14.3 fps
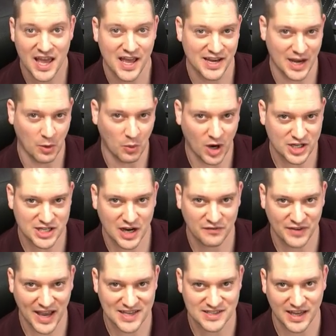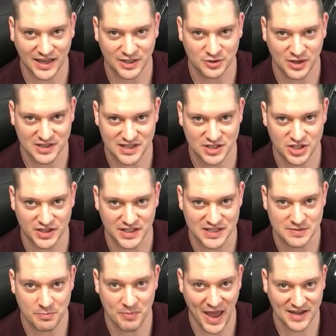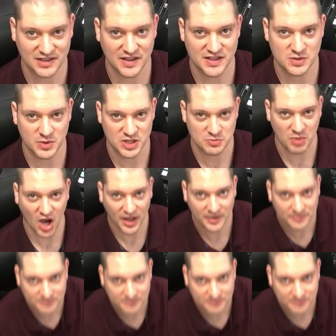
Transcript: Now watch how fast I can transition this back to the switch pod.